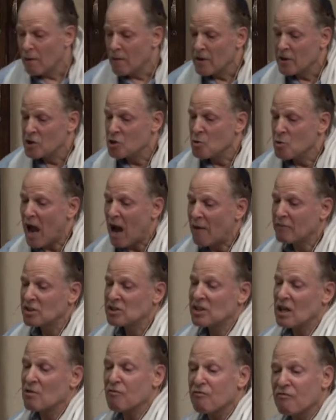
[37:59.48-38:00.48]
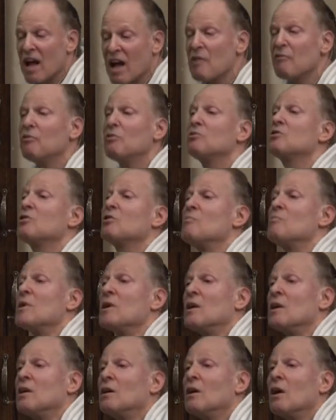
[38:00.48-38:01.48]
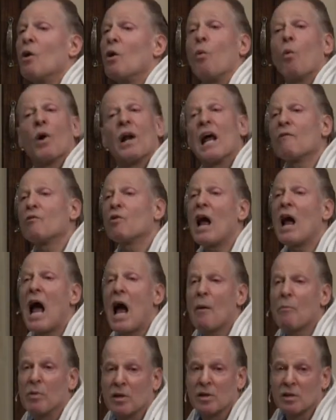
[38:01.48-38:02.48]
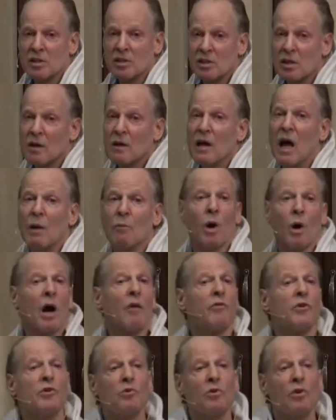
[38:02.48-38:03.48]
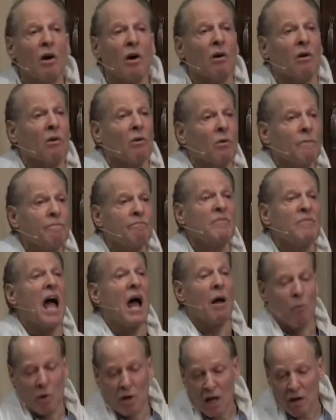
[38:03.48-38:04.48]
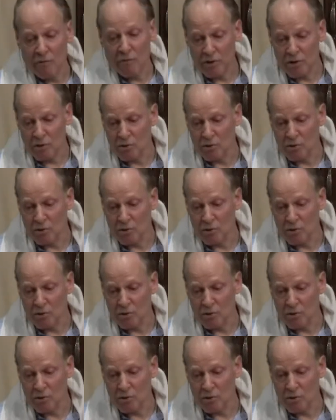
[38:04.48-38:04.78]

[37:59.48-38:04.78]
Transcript: You have to stay faithful to me, whatever happens, and wherever you go, and whatever you